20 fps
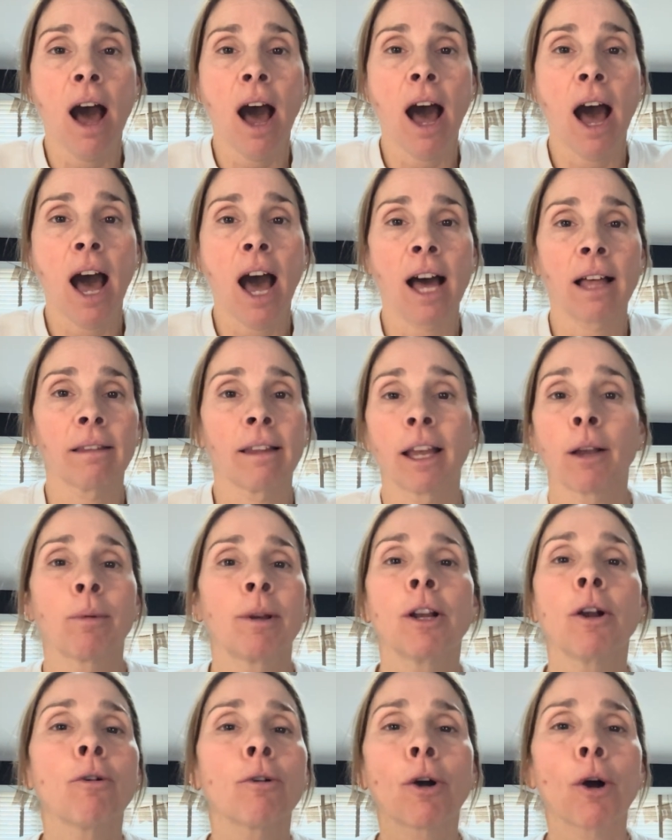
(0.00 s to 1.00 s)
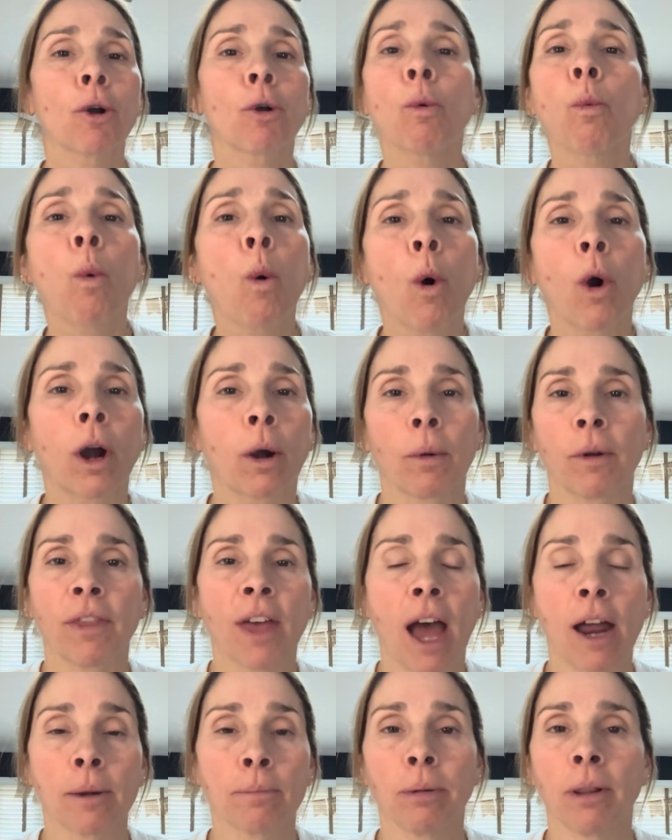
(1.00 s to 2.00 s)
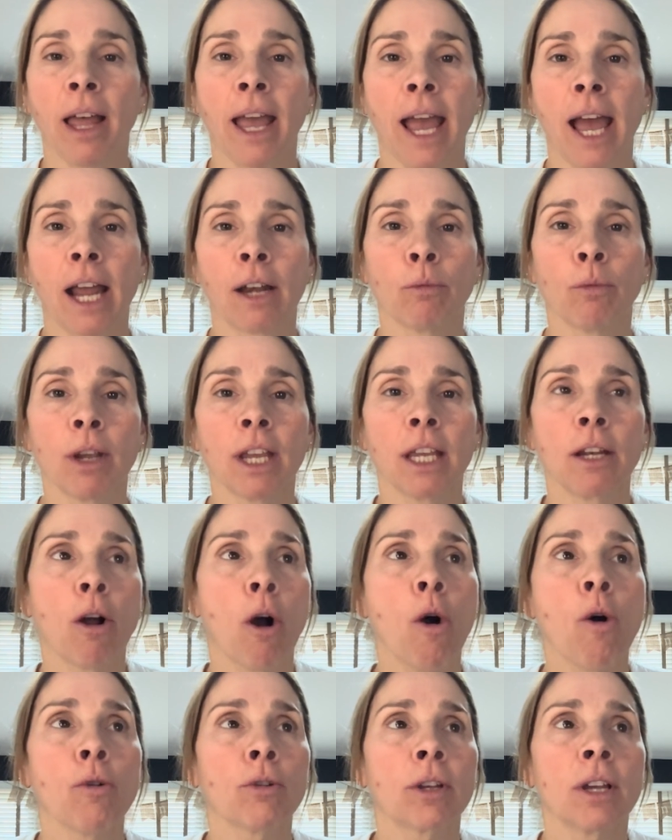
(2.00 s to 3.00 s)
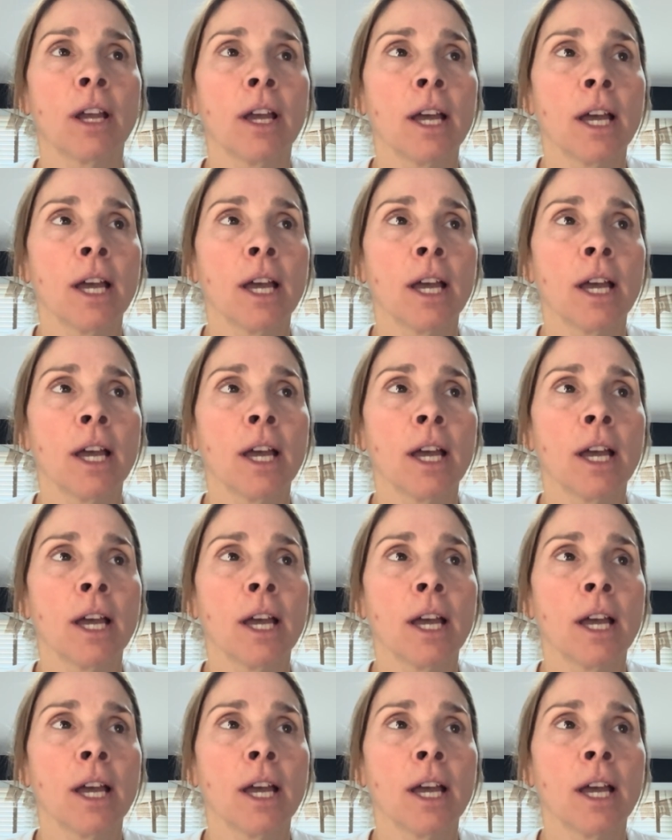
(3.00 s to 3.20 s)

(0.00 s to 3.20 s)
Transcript: We don't go to war without a plan. We don't,